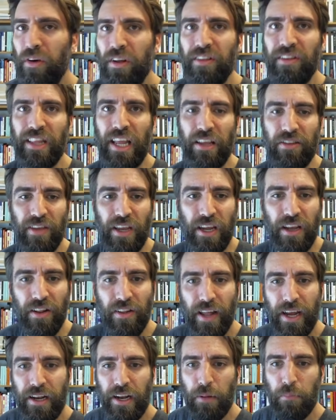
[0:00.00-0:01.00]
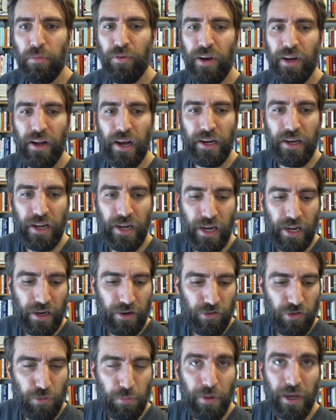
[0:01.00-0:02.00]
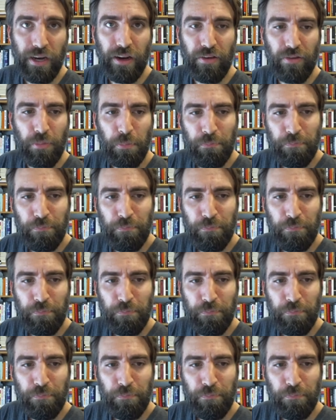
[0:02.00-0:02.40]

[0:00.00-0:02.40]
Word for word: things like collecting pre-1982 pennies.